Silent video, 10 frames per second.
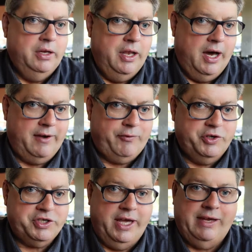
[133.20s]
not
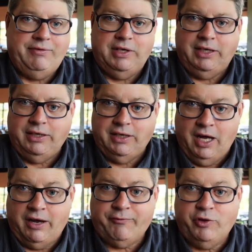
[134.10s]
for safety,
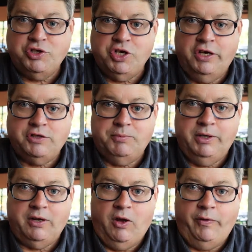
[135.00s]
not for
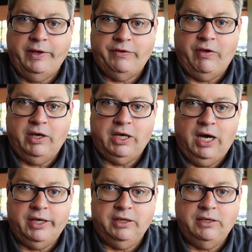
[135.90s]
judgment on these
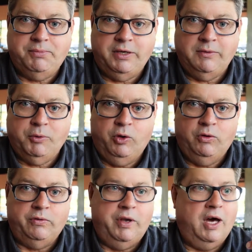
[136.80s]
ungodly
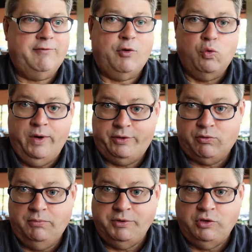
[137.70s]
people, not for
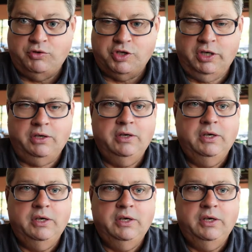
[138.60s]
retribution,